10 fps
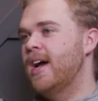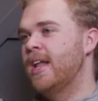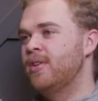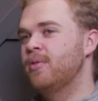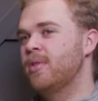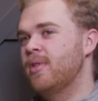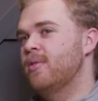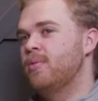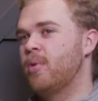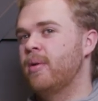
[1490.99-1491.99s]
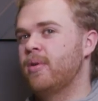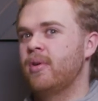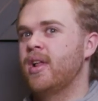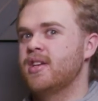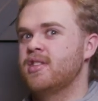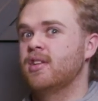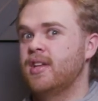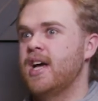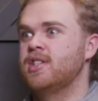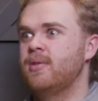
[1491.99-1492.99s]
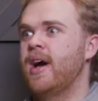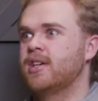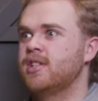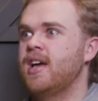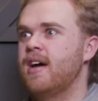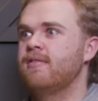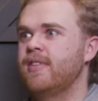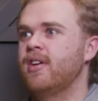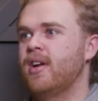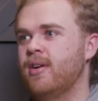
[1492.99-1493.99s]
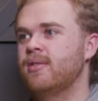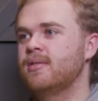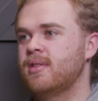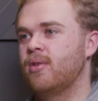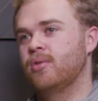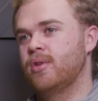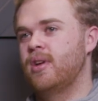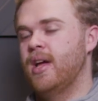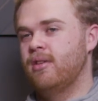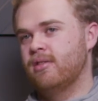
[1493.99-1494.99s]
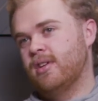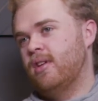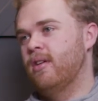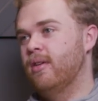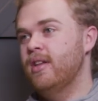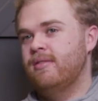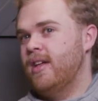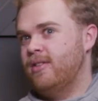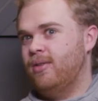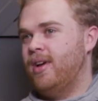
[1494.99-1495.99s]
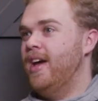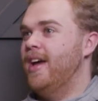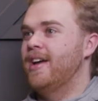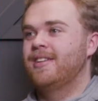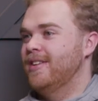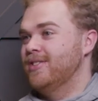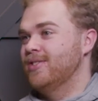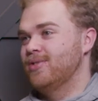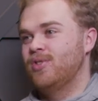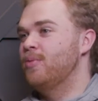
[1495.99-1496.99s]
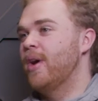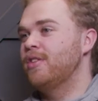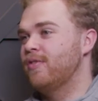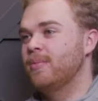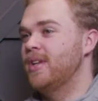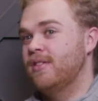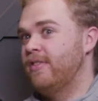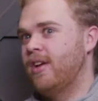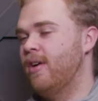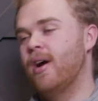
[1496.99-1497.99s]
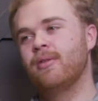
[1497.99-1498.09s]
And you probably realize the less you actually have figured out. the older you get, and you're just like, you know what? That's okay. It's too much for me to figure out.